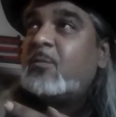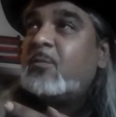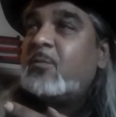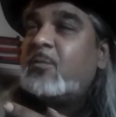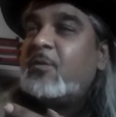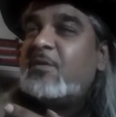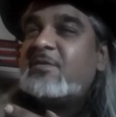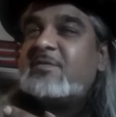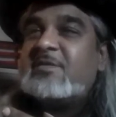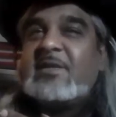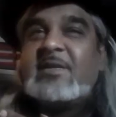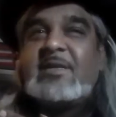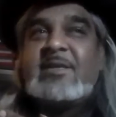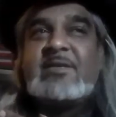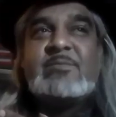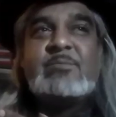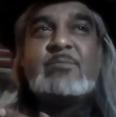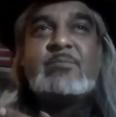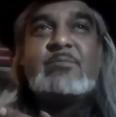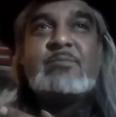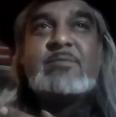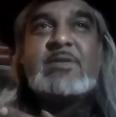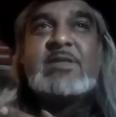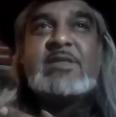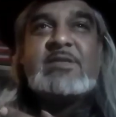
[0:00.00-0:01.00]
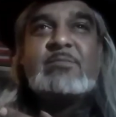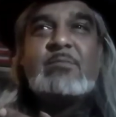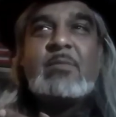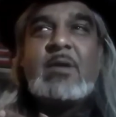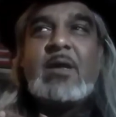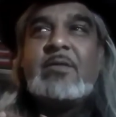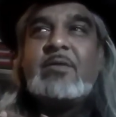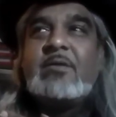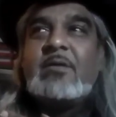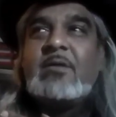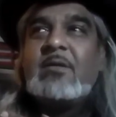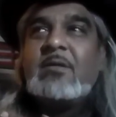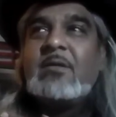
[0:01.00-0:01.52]
was it his
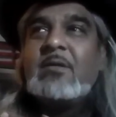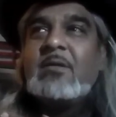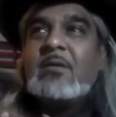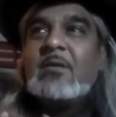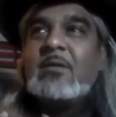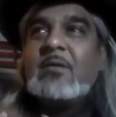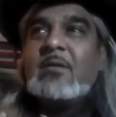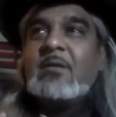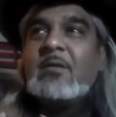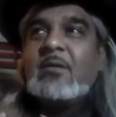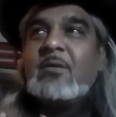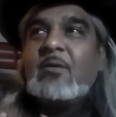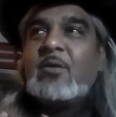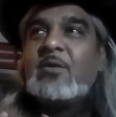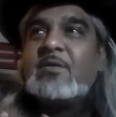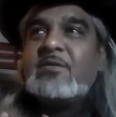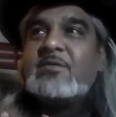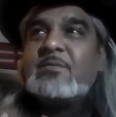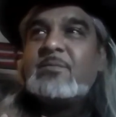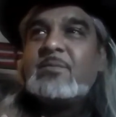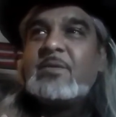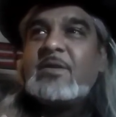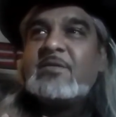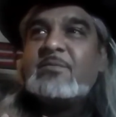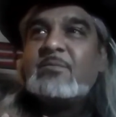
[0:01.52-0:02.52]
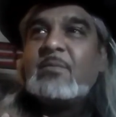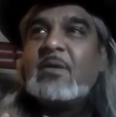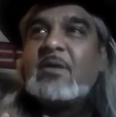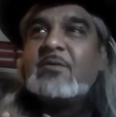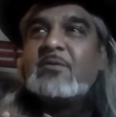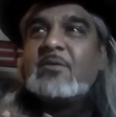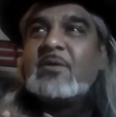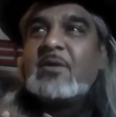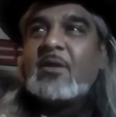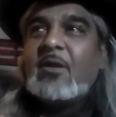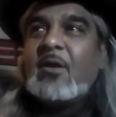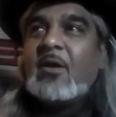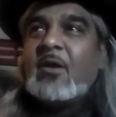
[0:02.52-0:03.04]
mother or his
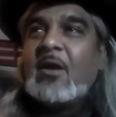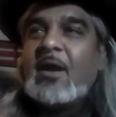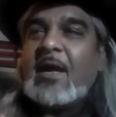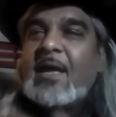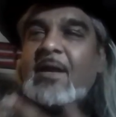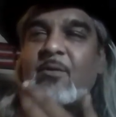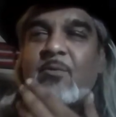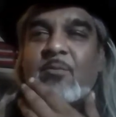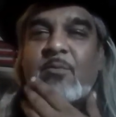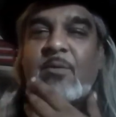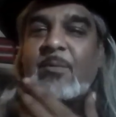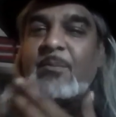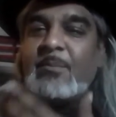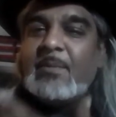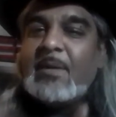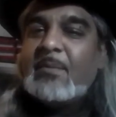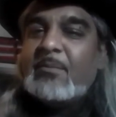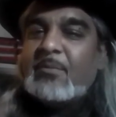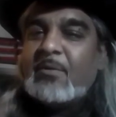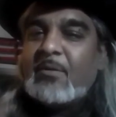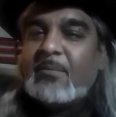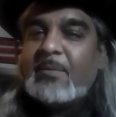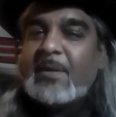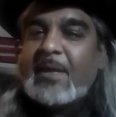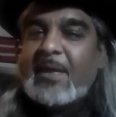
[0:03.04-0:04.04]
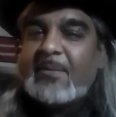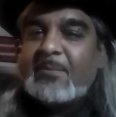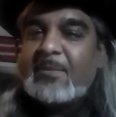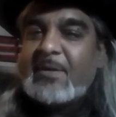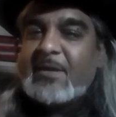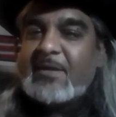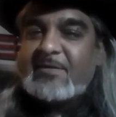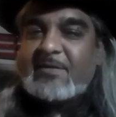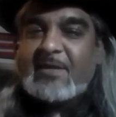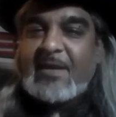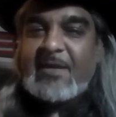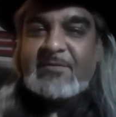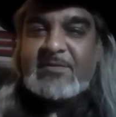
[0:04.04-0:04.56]
mother-in-law? I don't remember, man,
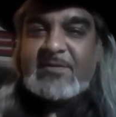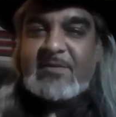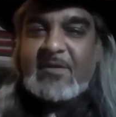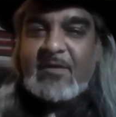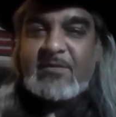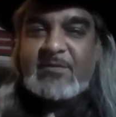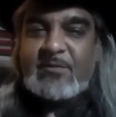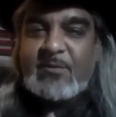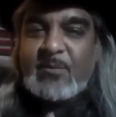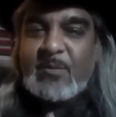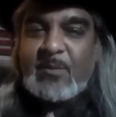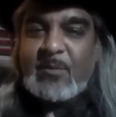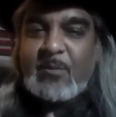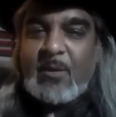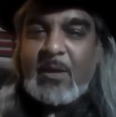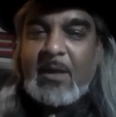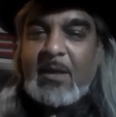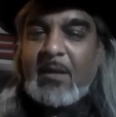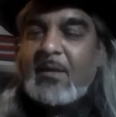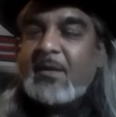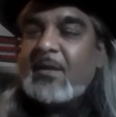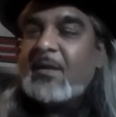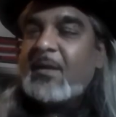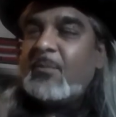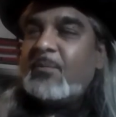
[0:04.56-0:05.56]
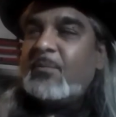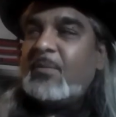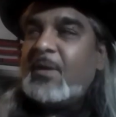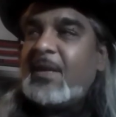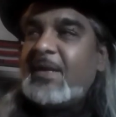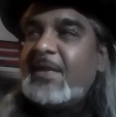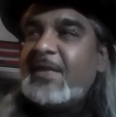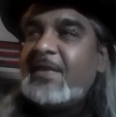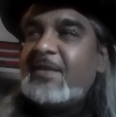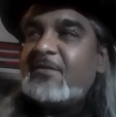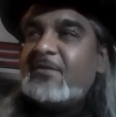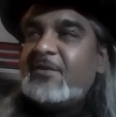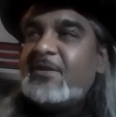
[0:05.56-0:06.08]
because I haven't talked to him in a while.
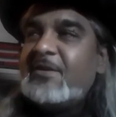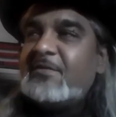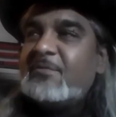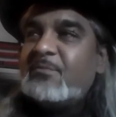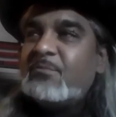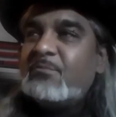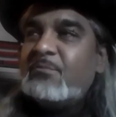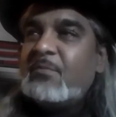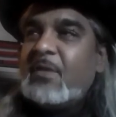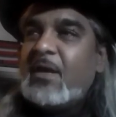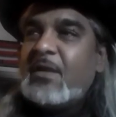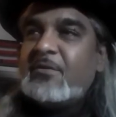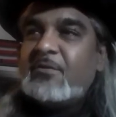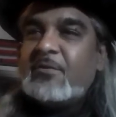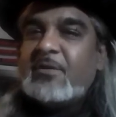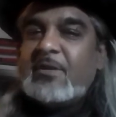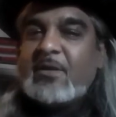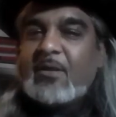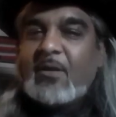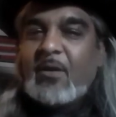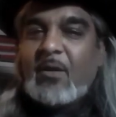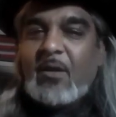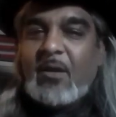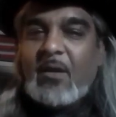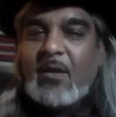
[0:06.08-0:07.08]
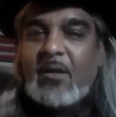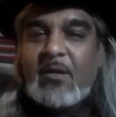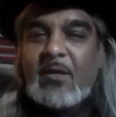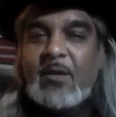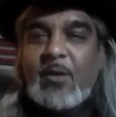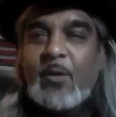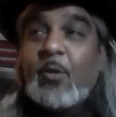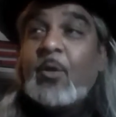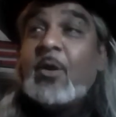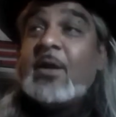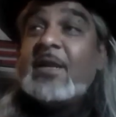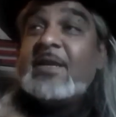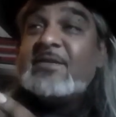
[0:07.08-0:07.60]
But either his mother-in-law
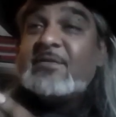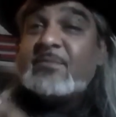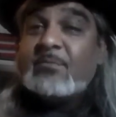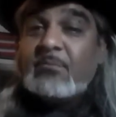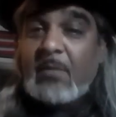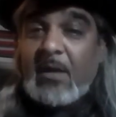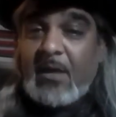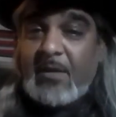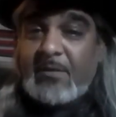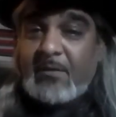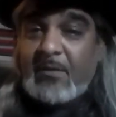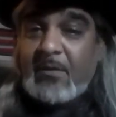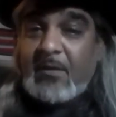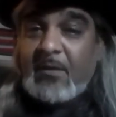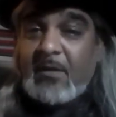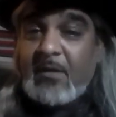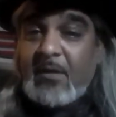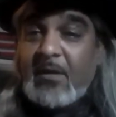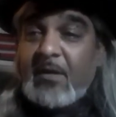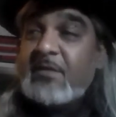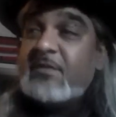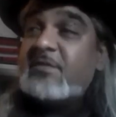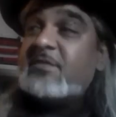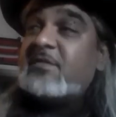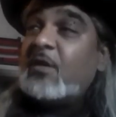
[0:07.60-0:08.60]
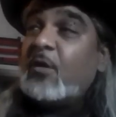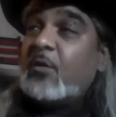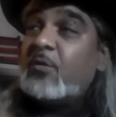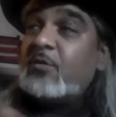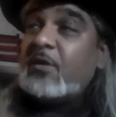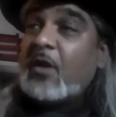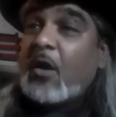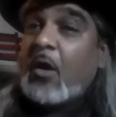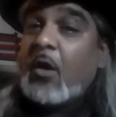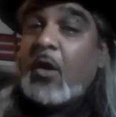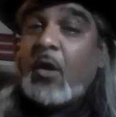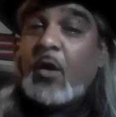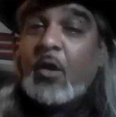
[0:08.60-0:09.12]
or his mother sold
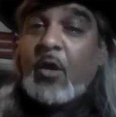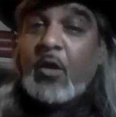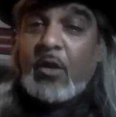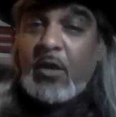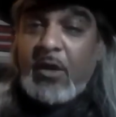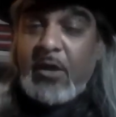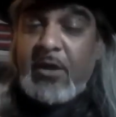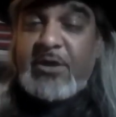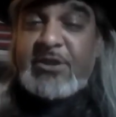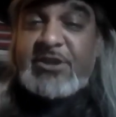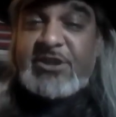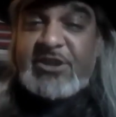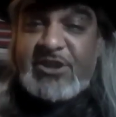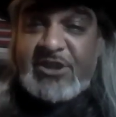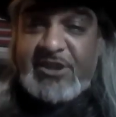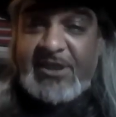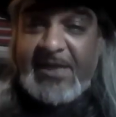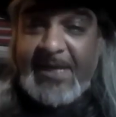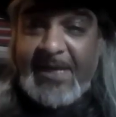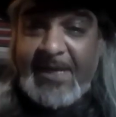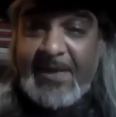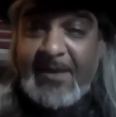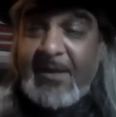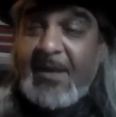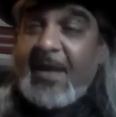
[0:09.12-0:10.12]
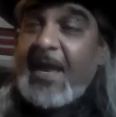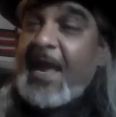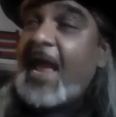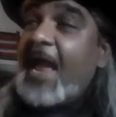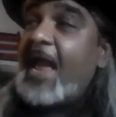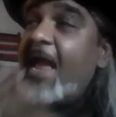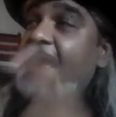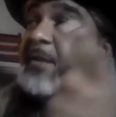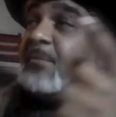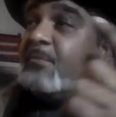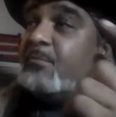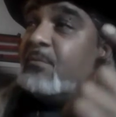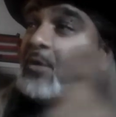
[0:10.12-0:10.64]
all her shit
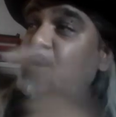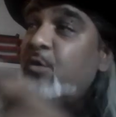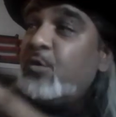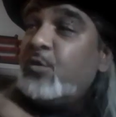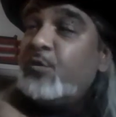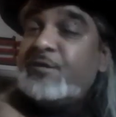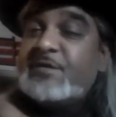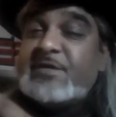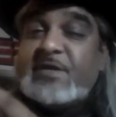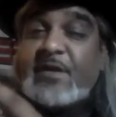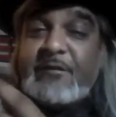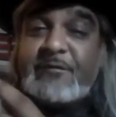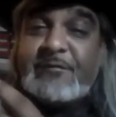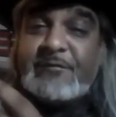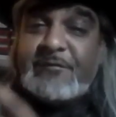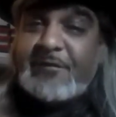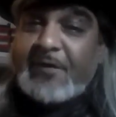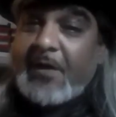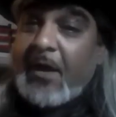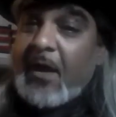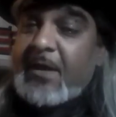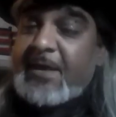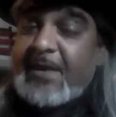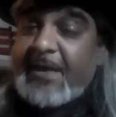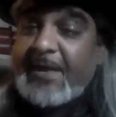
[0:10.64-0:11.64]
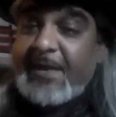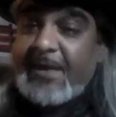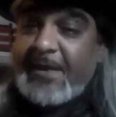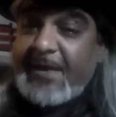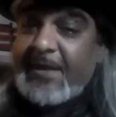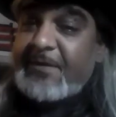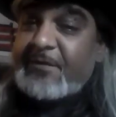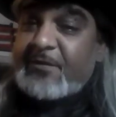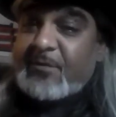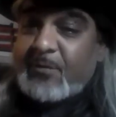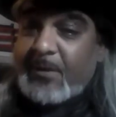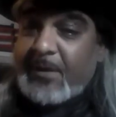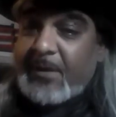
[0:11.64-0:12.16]
and moved to fucking
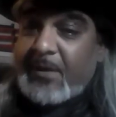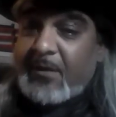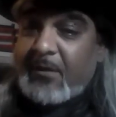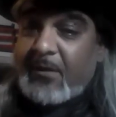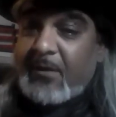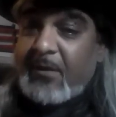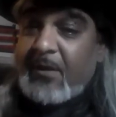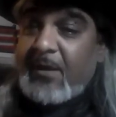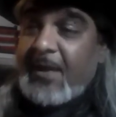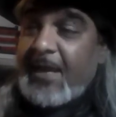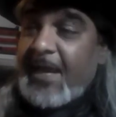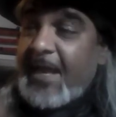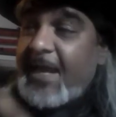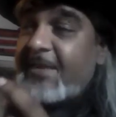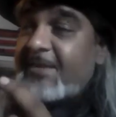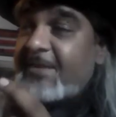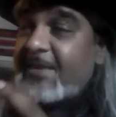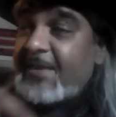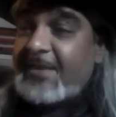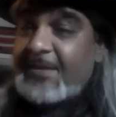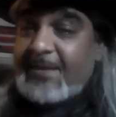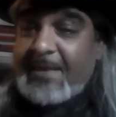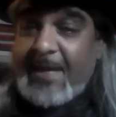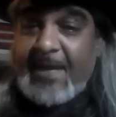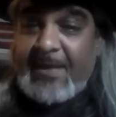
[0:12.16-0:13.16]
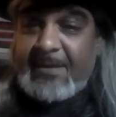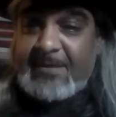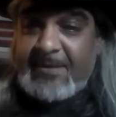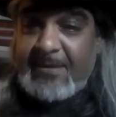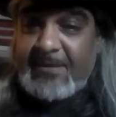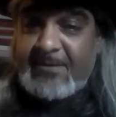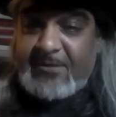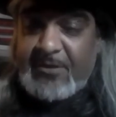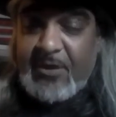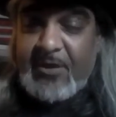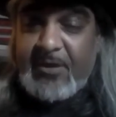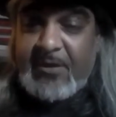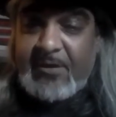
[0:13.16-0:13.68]
Israel at the
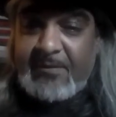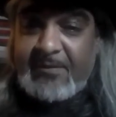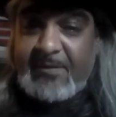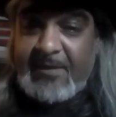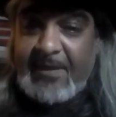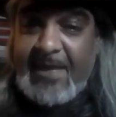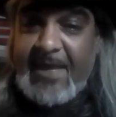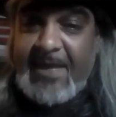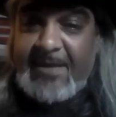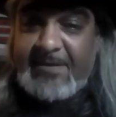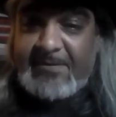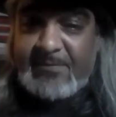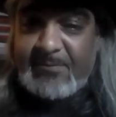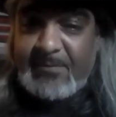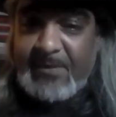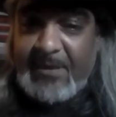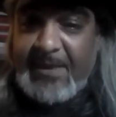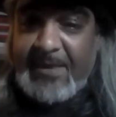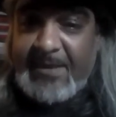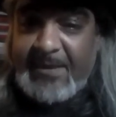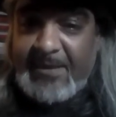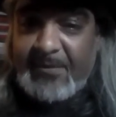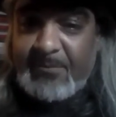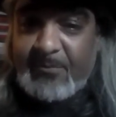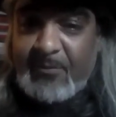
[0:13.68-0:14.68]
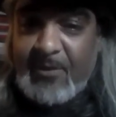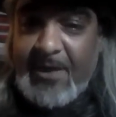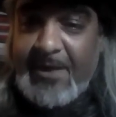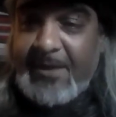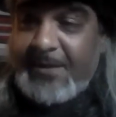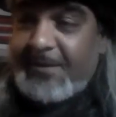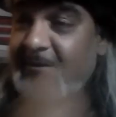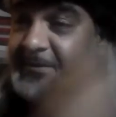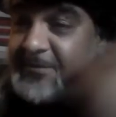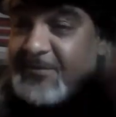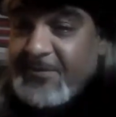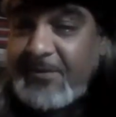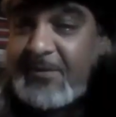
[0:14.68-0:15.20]
turn of the last millennium, right?
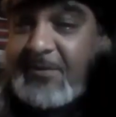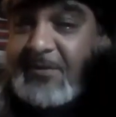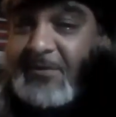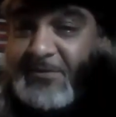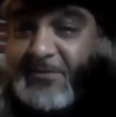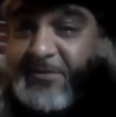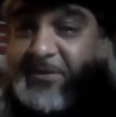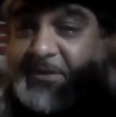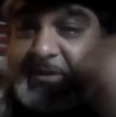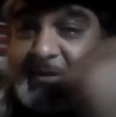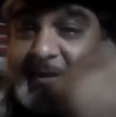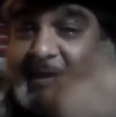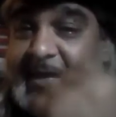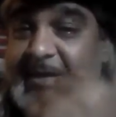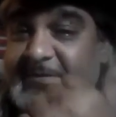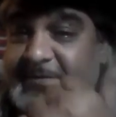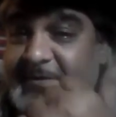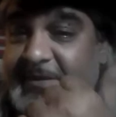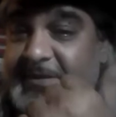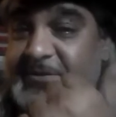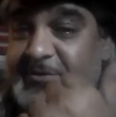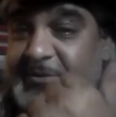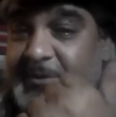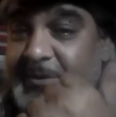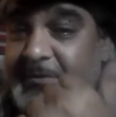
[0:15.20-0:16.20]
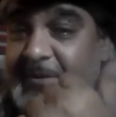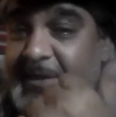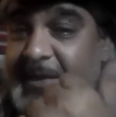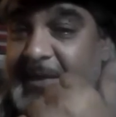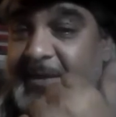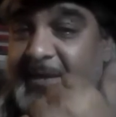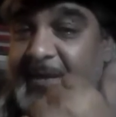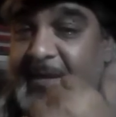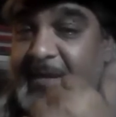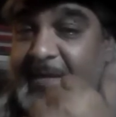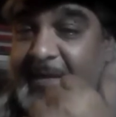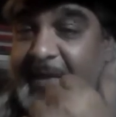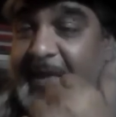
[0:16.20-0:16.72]
The turn of the last century, right?
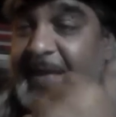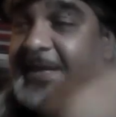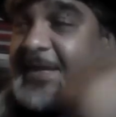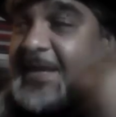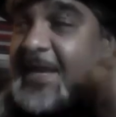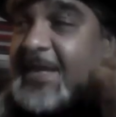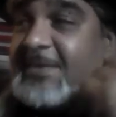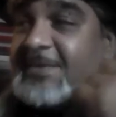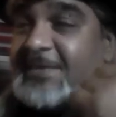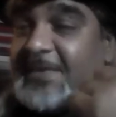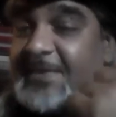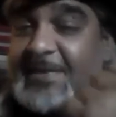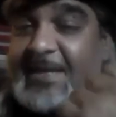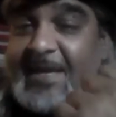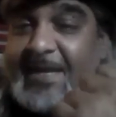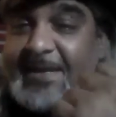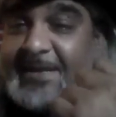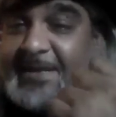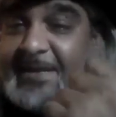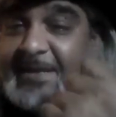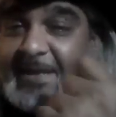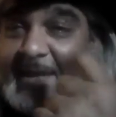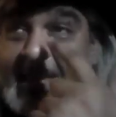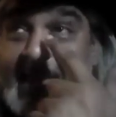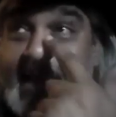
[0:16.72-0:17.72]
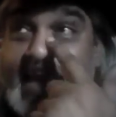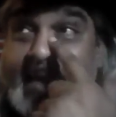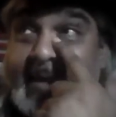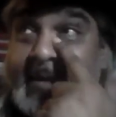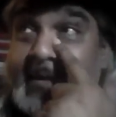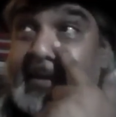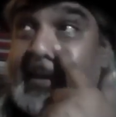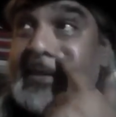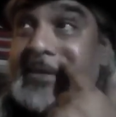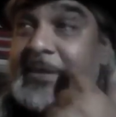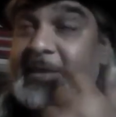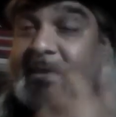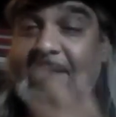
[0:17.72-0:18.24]
In 1998,
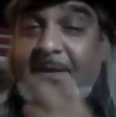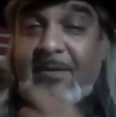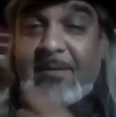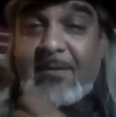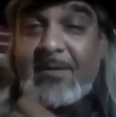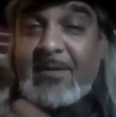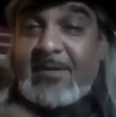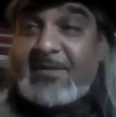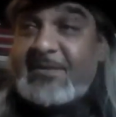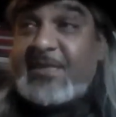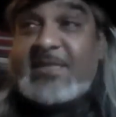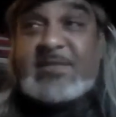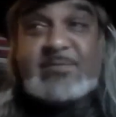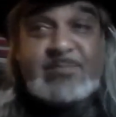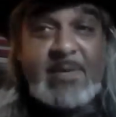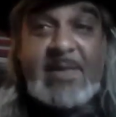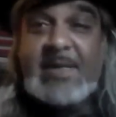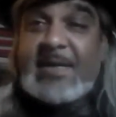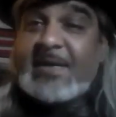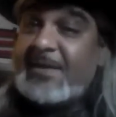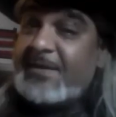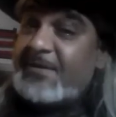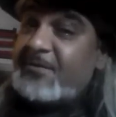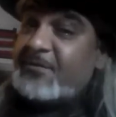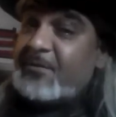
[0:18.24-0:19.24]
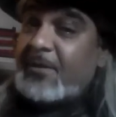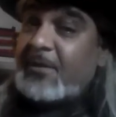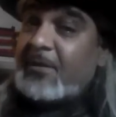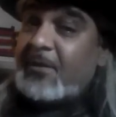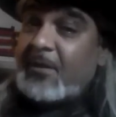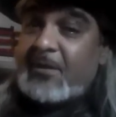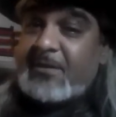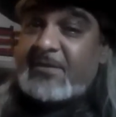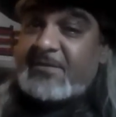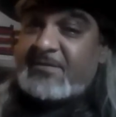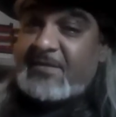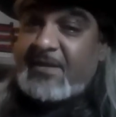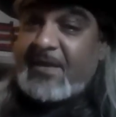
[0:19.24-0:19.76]
I think. She's been in Israel
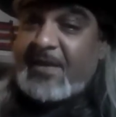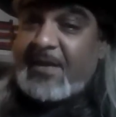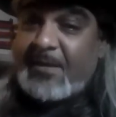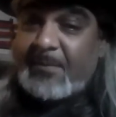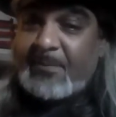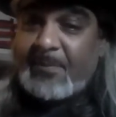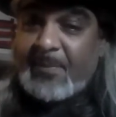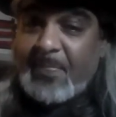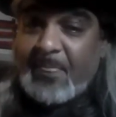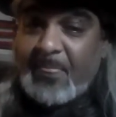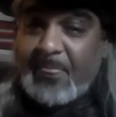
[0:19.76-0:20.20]
all this time.